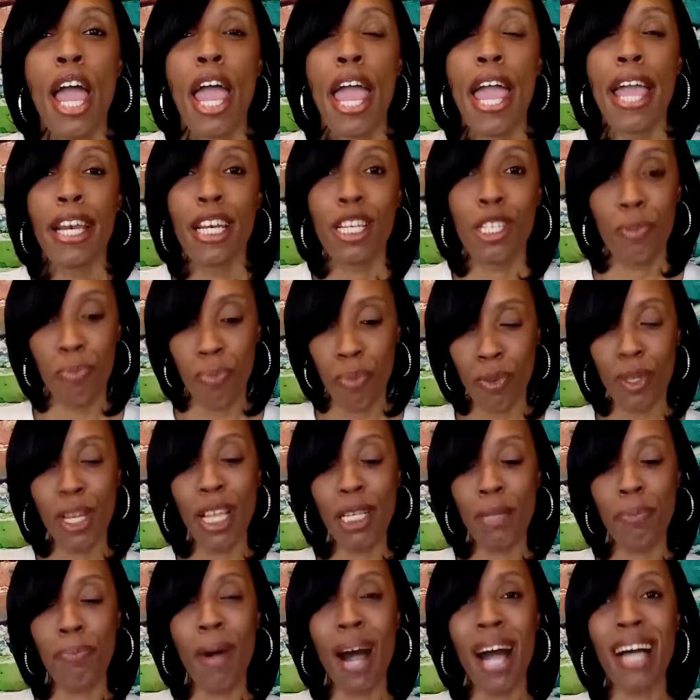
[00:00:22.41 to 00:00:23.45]
And this
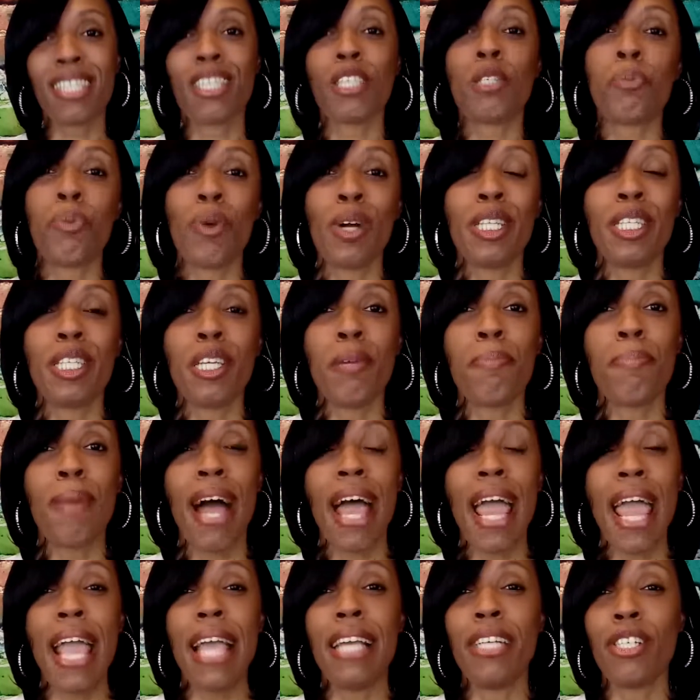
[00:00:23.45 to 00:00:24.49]
box is brought to you
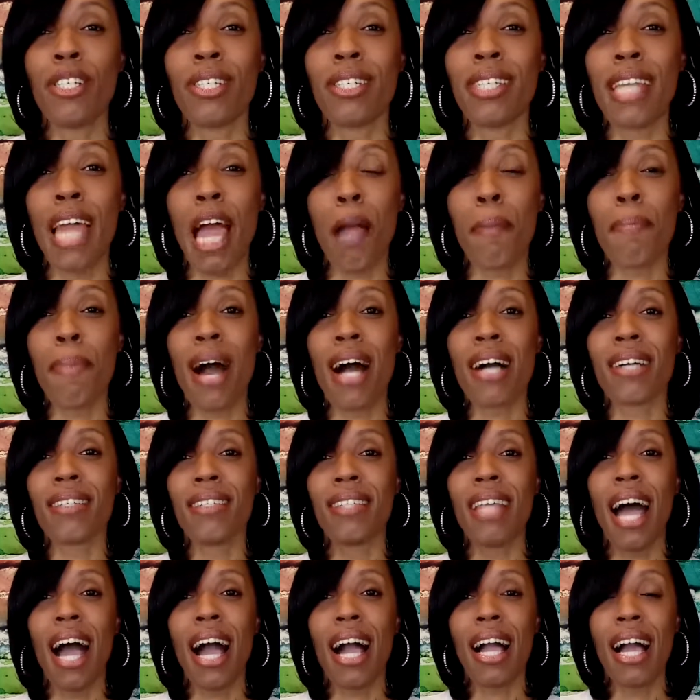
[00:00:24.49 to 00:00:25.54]
by
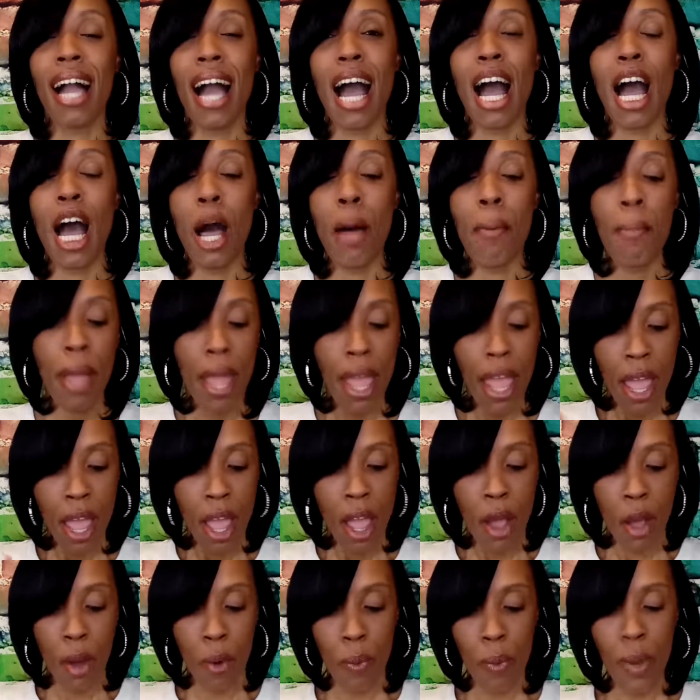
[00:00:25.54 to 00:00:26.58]
AsiaSnackBox.com,
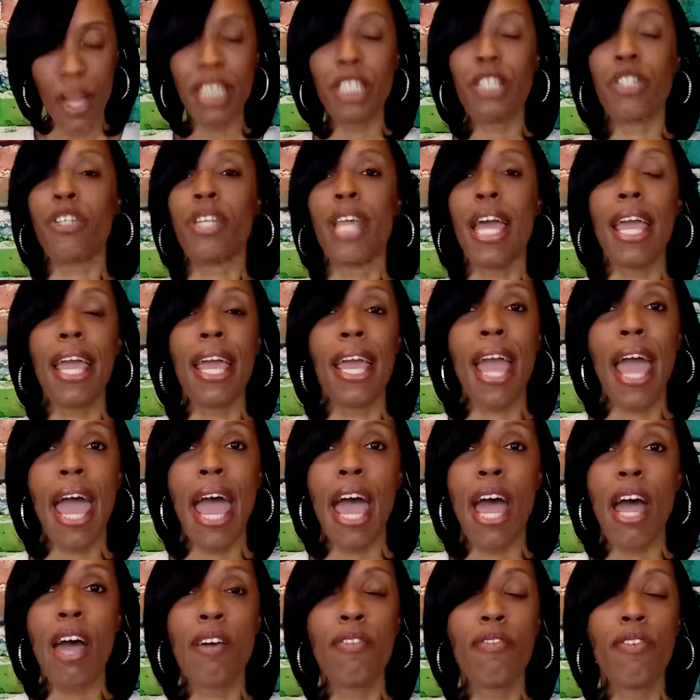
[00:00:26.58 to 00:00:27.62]
which they
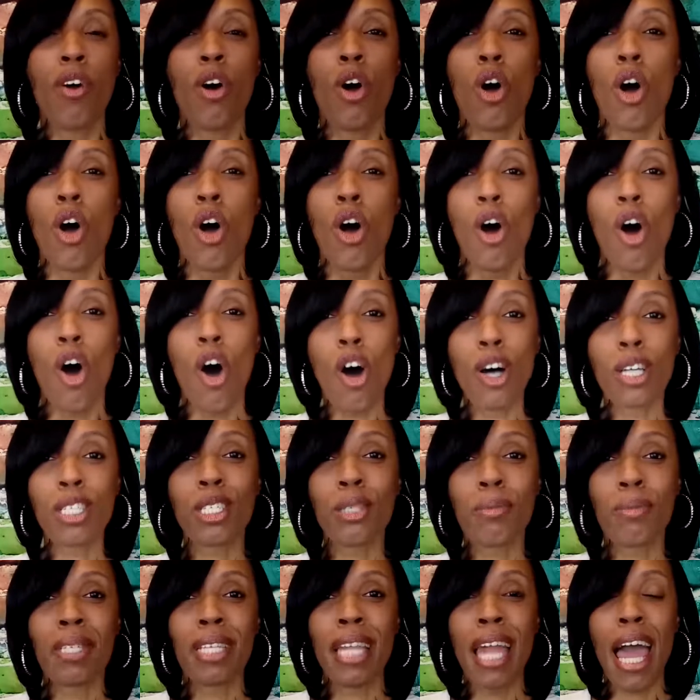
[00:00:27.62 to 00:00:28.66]
have
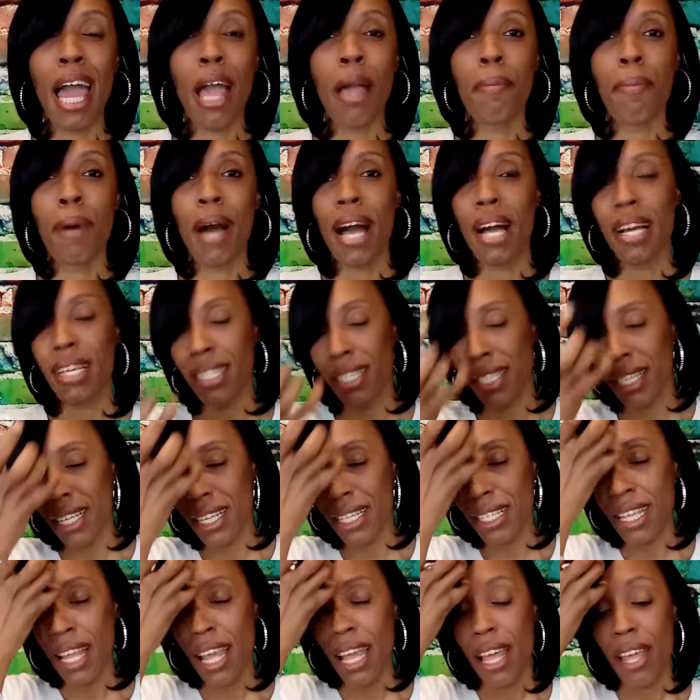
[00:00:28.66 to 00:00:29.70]
awesome snack
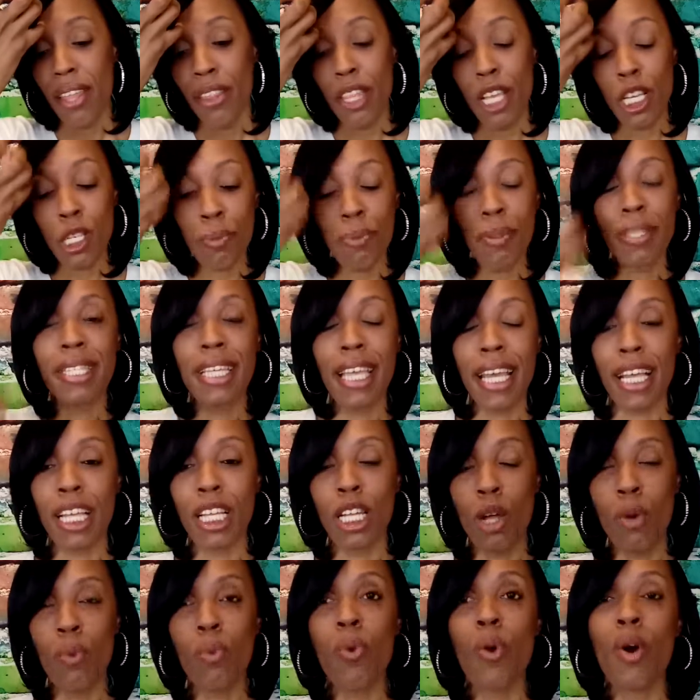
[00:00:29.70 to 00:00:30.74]
boxes. This
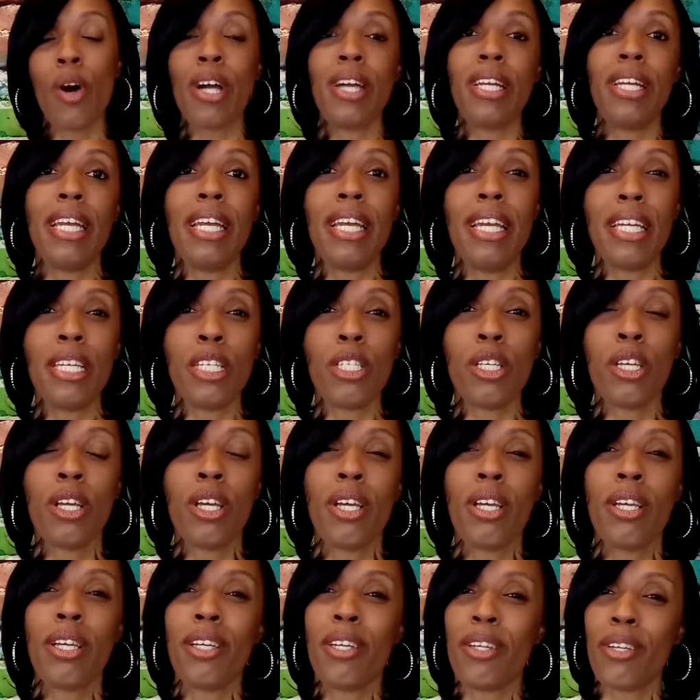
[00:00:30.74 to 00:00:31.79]
particular one is
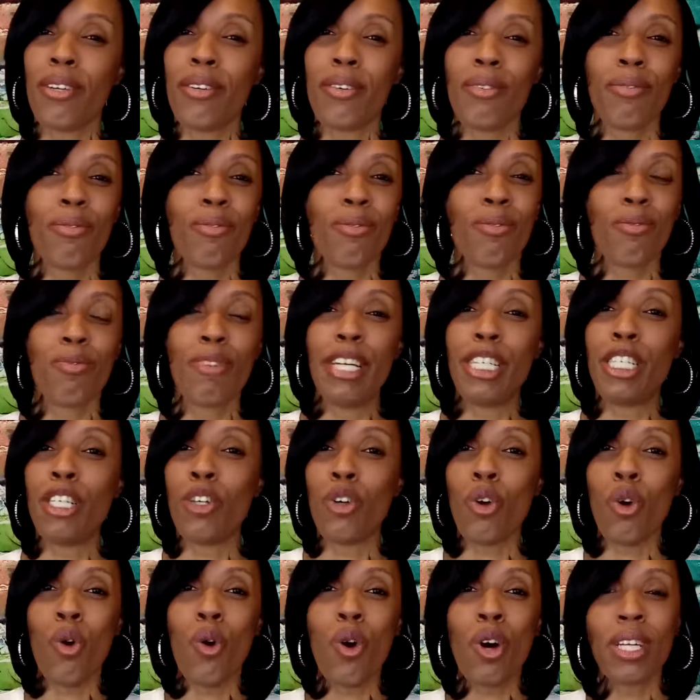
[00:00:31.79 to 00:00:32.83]

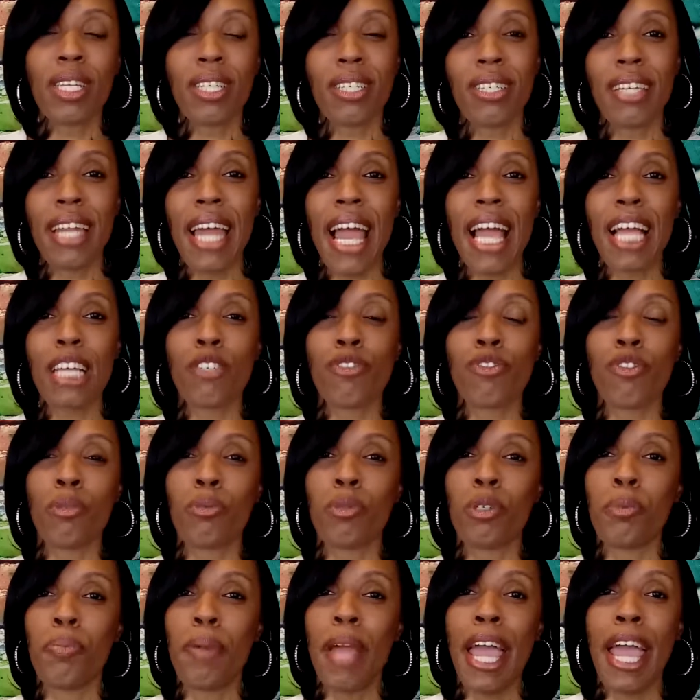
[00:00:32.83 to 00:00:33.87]
reaching all the snacks
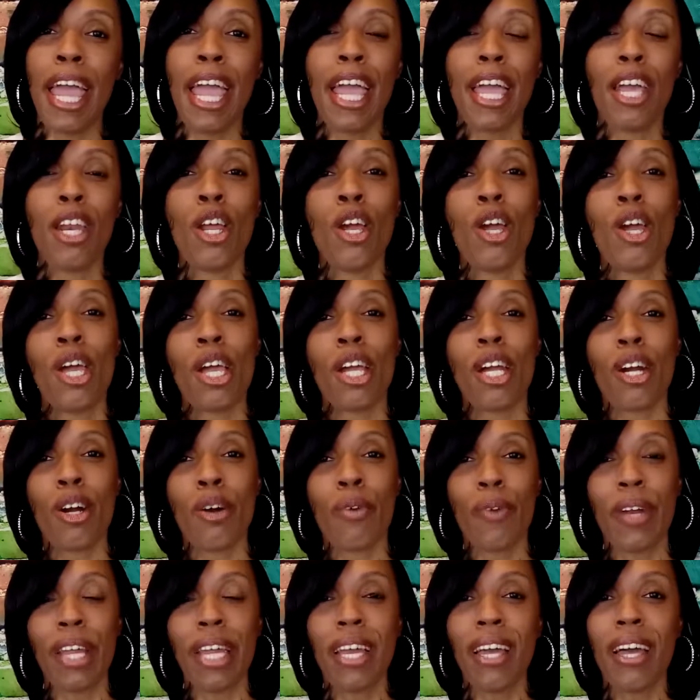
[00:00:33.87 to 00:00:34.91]
from Japan,
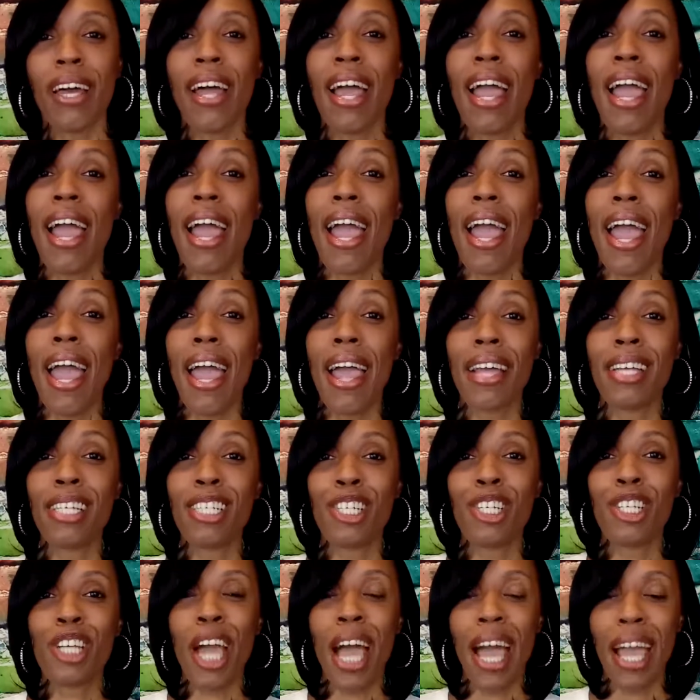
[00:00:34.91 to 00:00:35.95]
Korea,
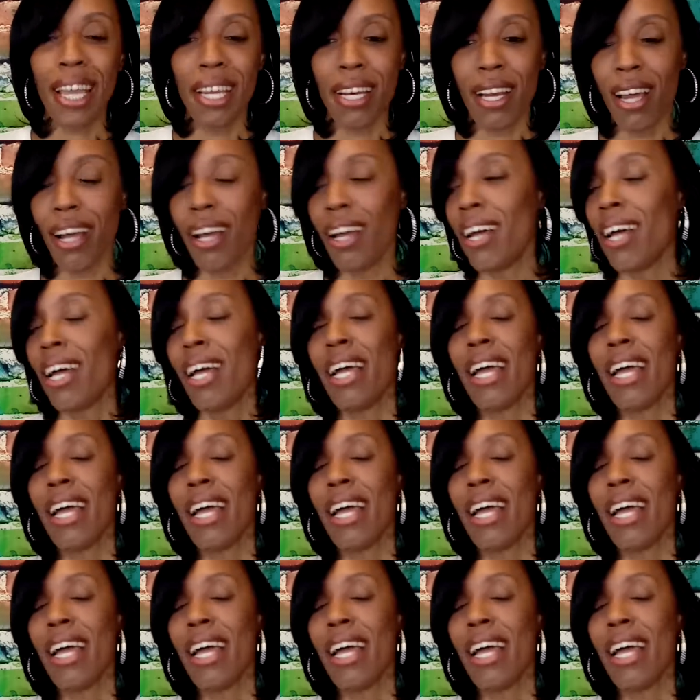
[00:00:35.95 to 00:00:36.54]
and China.